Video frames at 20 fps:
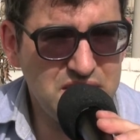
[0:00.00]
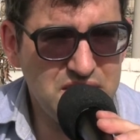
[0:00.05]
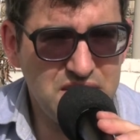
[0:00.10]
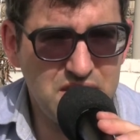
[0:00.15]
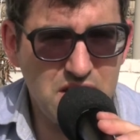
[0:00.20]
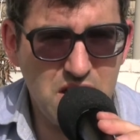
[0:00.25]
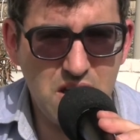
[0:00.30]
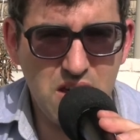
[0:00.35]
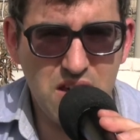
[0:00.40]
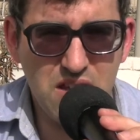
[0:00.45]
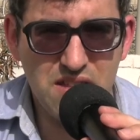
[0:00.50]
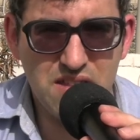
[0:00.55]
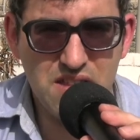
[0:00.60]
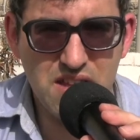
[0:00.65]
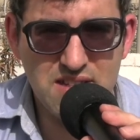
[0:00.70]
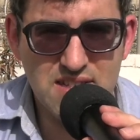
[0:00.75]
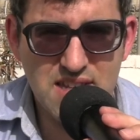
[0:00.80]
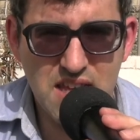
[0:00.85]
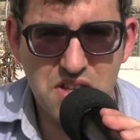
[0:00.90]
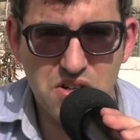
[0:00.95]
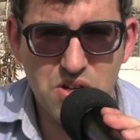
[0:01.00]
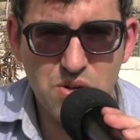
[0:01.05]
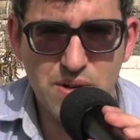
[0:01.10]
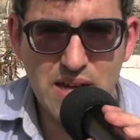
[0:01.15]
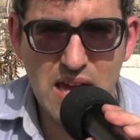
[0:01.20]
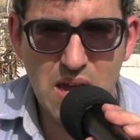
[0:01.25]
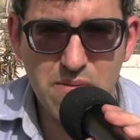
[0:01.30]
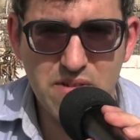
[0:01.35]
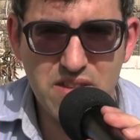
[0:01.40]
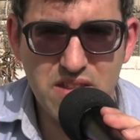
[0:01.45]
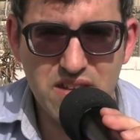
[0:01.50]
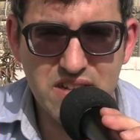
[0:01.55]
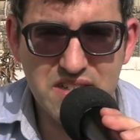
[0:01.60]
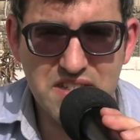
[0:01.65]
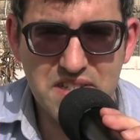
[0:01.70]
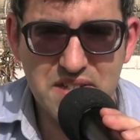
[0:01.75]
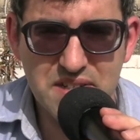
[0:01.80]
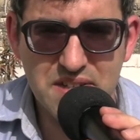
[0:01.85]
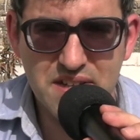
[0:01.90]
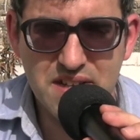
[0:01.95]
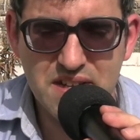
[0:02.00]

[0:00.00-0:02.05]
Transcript: they say they're okay with it.